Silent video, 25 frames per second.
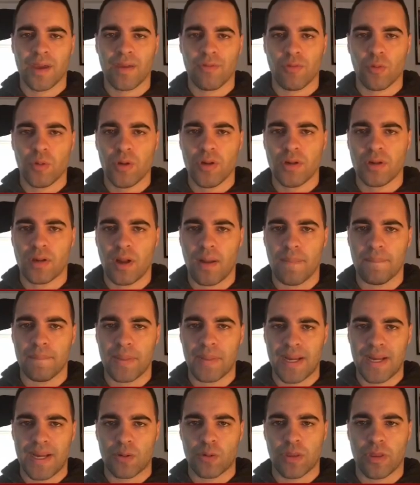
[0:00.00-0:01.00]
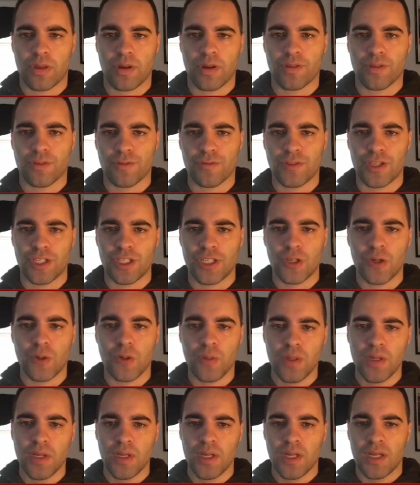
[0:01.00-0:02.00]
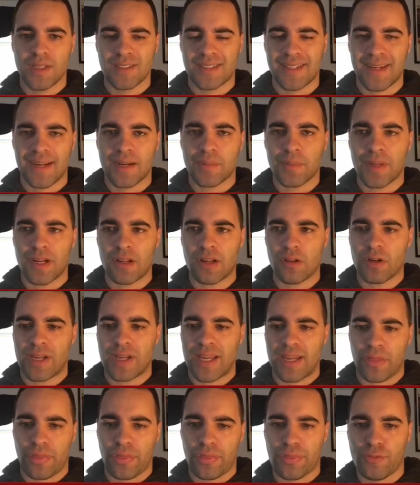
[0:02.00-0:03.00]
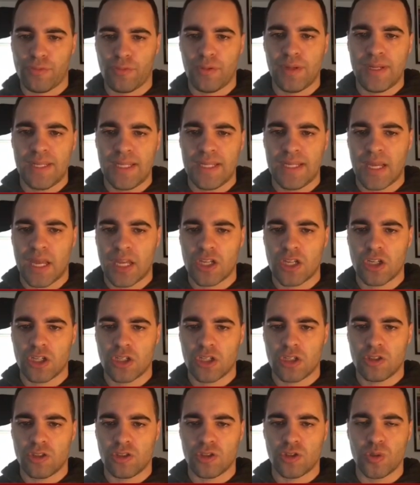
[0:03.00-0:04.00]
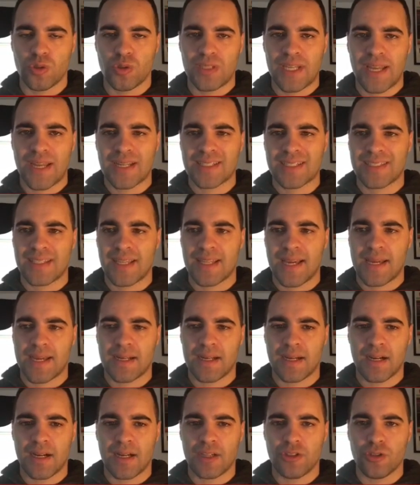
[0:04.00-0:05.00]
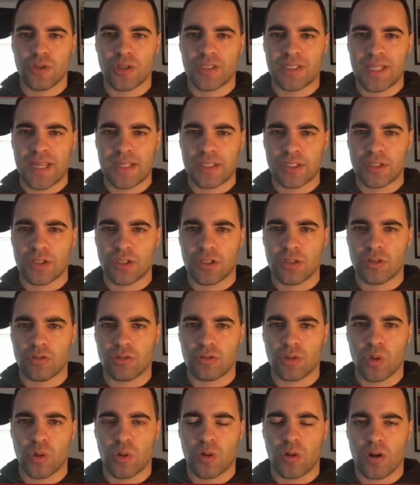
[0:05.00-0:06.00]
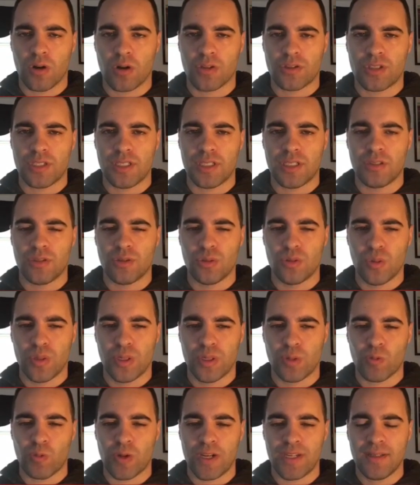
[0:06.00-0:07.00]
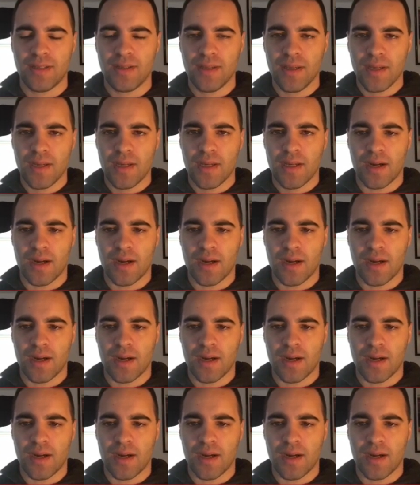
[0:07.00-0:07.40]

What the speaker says: Hey everyone, I'm back with another video. Today I'm going to look at three zoo decks that you could take to your local RCQ and win it.